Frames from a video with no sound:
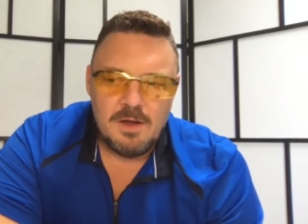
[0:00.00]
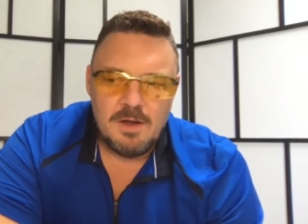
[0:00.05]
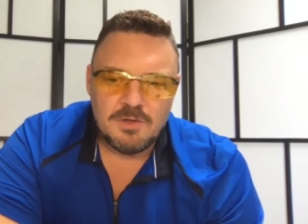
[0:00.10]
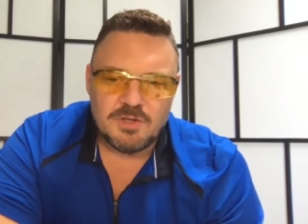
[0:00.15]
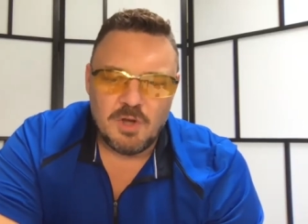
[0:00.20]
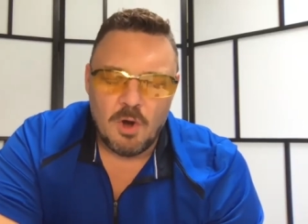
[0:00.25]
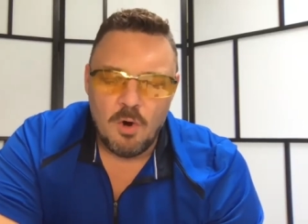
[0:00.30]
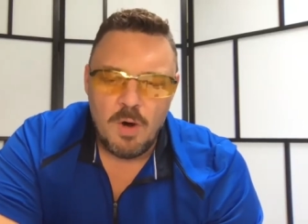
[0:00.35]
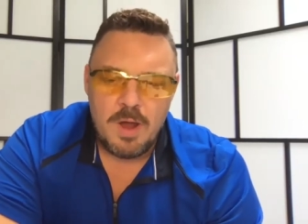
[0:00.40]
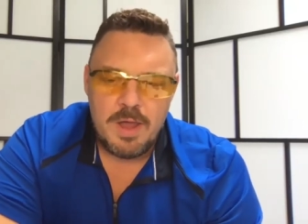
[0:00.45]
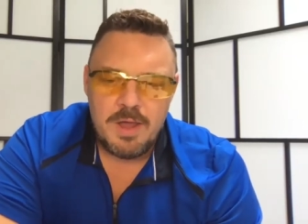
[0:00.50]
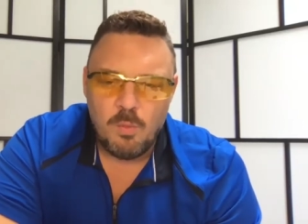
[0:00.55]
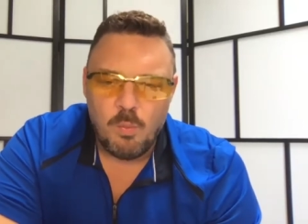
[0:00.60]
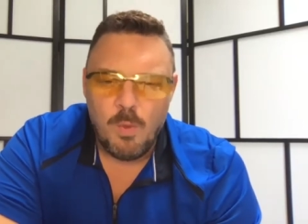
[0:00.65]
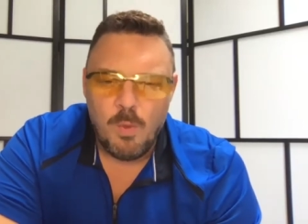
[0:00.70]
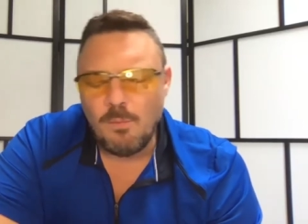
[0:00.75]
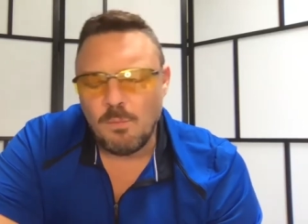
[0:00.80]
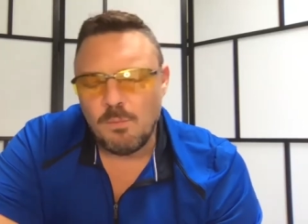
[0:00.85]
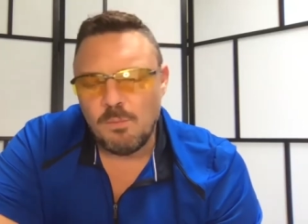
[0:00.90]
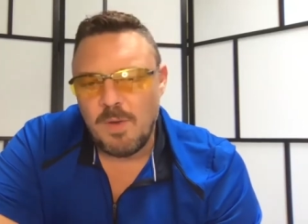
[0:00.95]
so
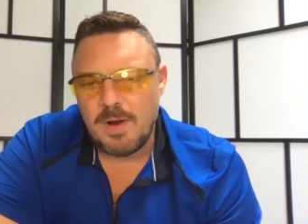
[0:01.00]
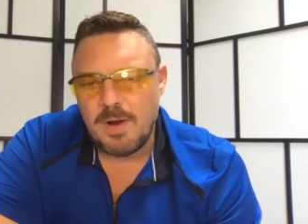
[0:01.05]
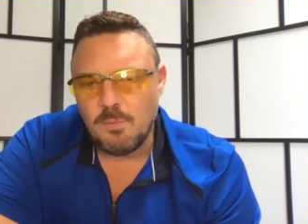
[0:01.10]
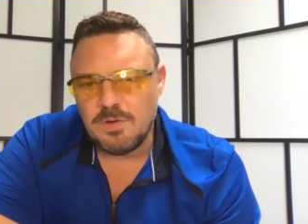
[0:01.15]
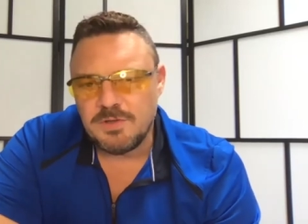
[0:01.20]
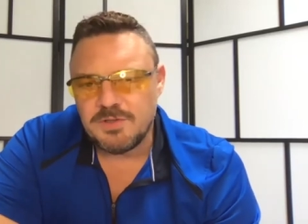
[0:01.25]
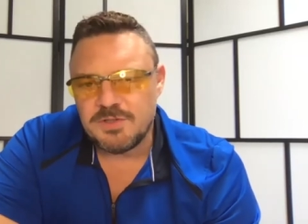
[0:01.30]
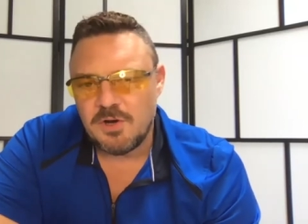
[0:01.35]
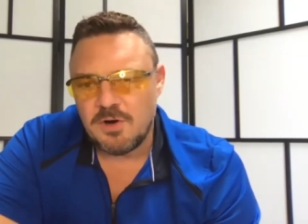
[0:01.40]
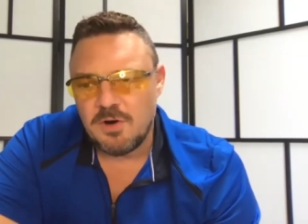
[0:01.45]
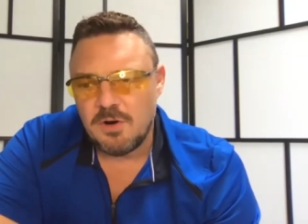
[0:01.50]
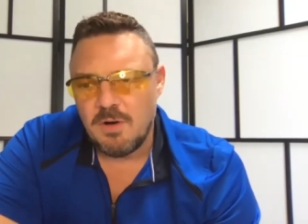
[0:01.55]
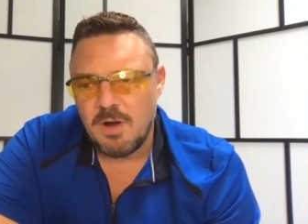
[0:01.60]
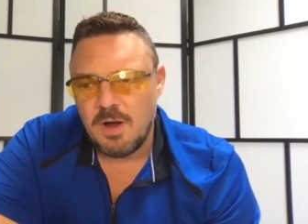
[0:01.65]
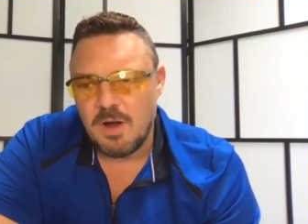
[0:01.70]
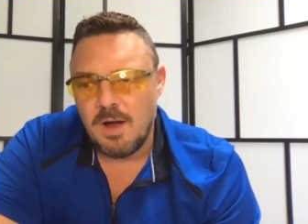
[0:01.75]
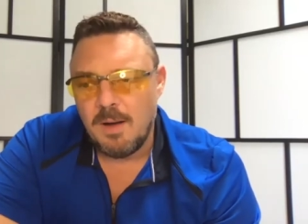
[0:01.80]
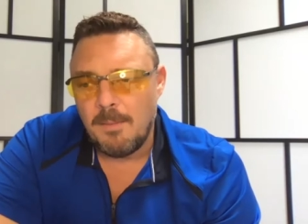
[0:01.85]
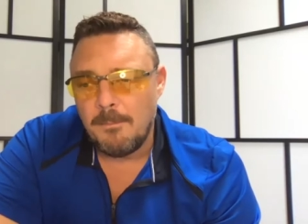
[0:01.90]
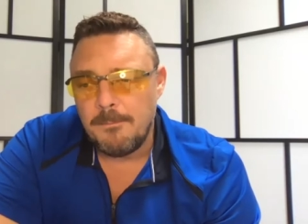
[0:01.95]
when was there
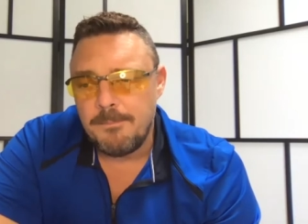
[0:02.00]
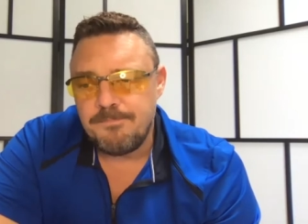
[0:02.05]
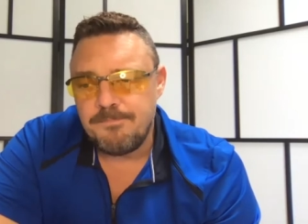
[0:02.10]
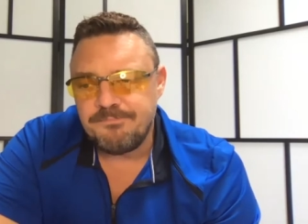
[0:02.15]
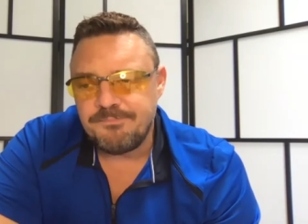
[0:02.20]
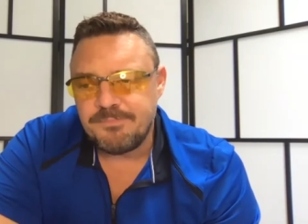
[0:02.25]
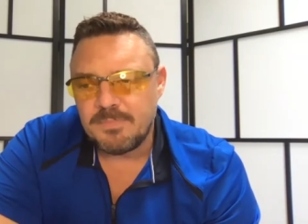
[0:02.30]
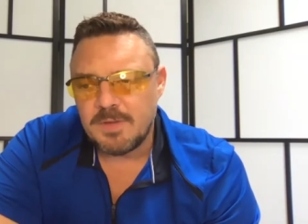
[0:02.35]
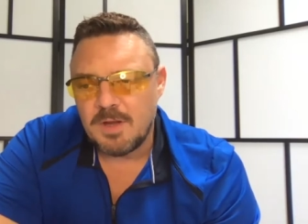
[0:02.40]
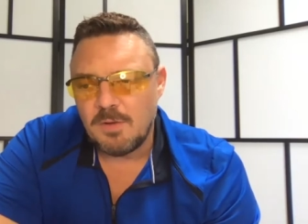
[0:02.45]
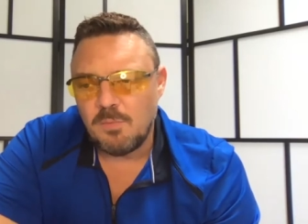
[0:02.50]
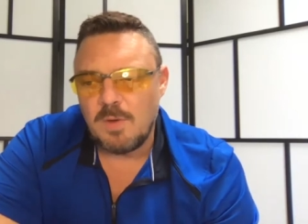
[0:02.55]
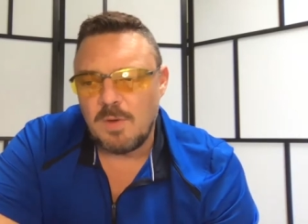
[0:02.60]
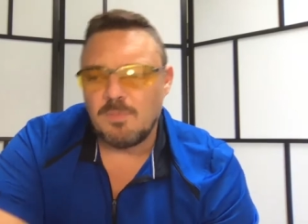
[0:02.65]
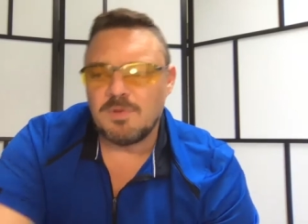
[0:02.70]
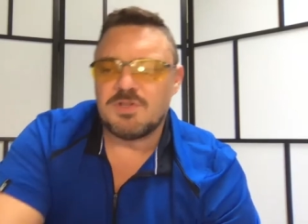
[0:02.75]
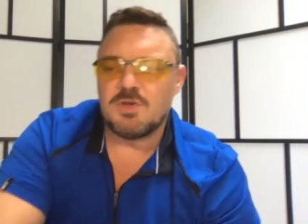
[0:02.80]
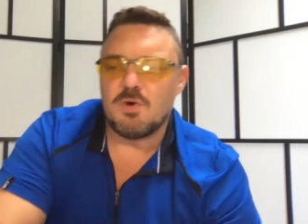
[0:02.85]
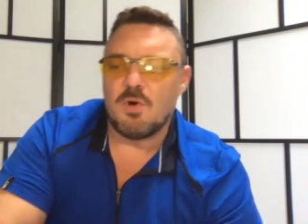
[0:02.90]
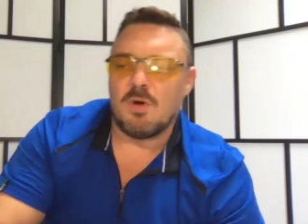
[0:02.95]

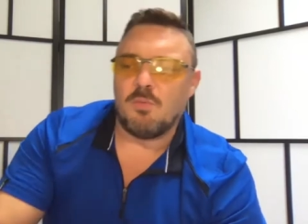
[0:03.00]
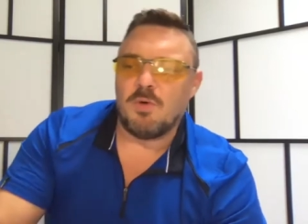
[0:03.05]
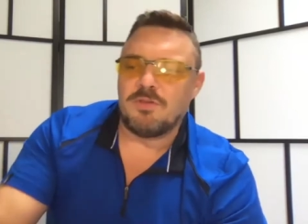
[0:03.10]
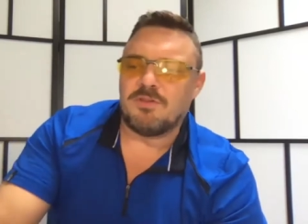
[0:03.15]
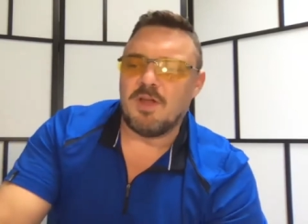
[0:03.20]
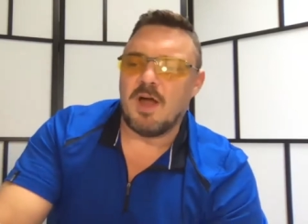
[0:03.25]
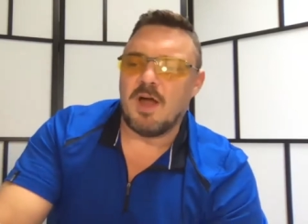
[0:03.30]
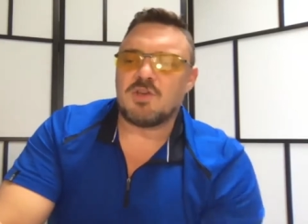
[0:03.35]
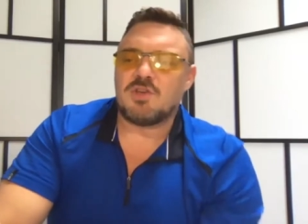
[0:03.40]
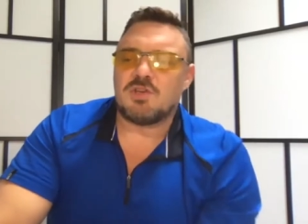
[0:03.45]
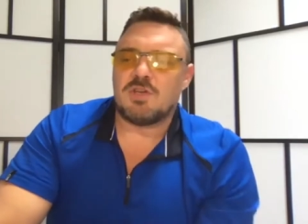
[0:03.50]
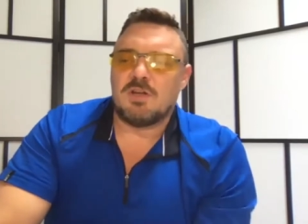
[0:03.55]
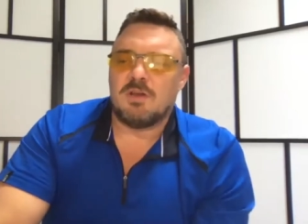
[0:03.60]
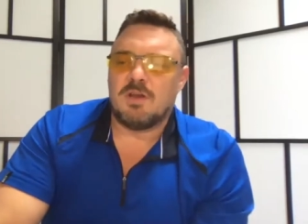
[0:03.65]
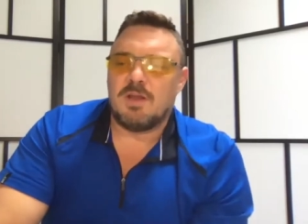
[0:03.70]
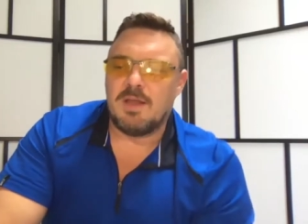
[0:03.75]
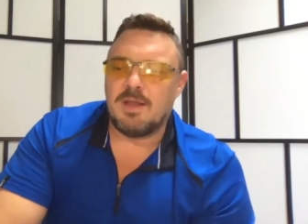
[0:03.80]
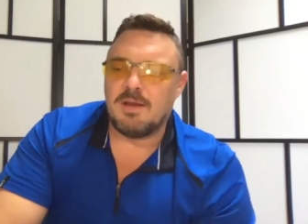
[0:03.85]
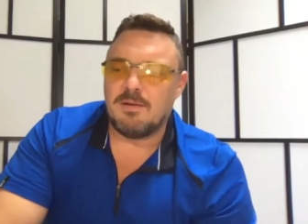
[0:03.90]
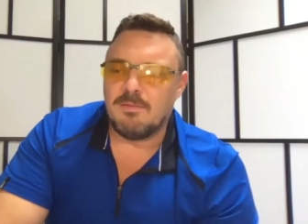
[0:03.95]
a
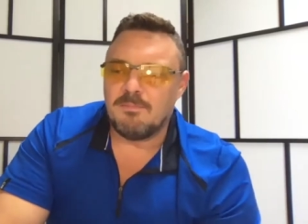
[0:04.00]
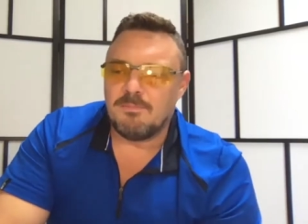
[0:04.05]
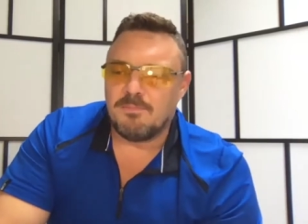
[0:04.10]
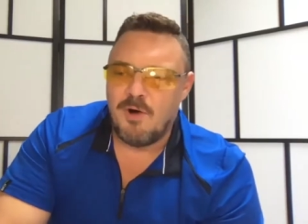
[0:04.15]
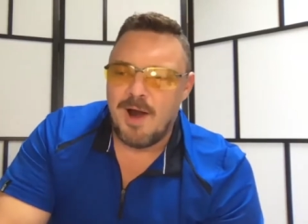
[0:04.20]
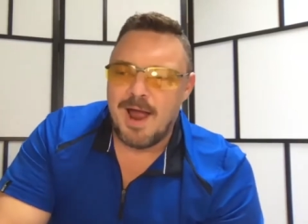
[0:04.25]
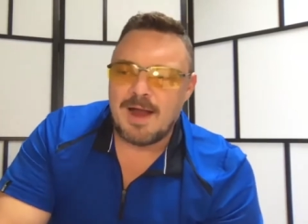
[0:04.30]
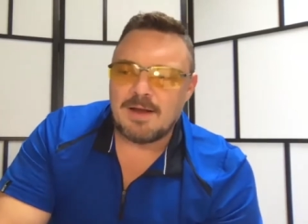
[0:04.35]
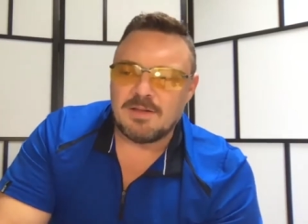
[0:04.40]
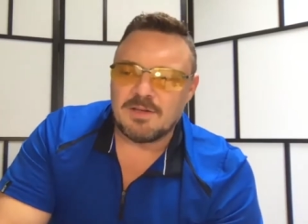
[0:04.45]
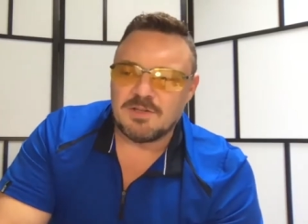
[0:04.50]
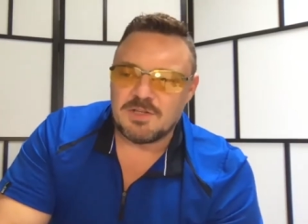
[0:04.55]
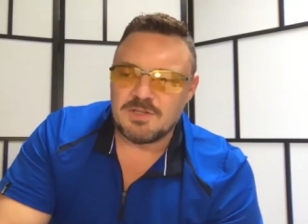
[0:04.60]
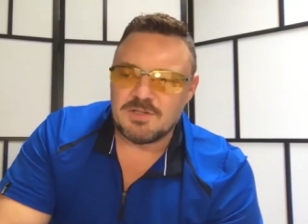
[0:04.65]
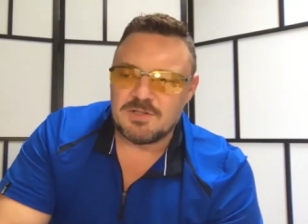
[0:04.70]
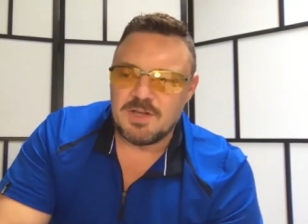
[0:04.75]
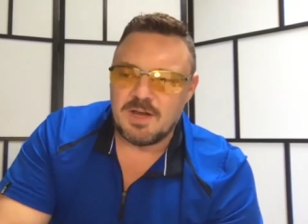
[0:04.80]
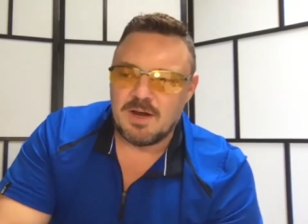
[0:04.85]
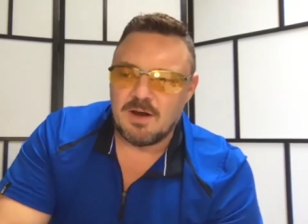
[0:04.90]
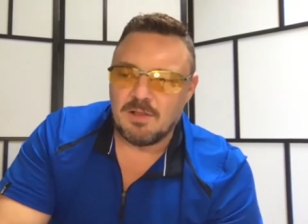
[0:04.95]
reduction in
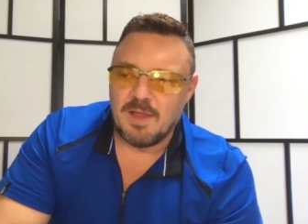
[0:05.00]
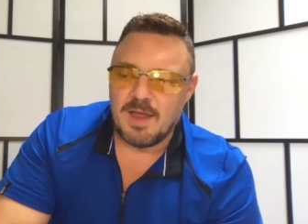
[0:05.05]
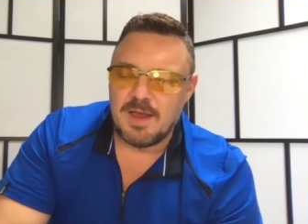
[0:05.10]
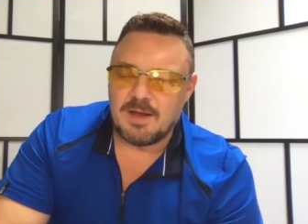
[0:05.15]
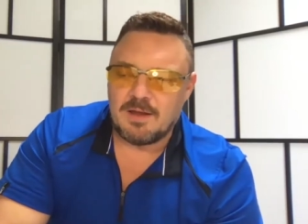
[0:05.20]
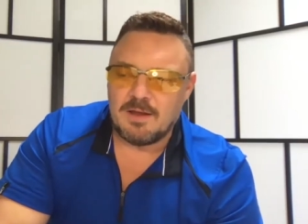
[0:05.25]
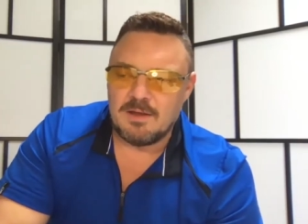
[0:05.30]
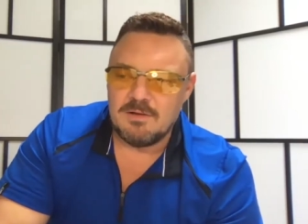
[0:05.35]
practices there? Like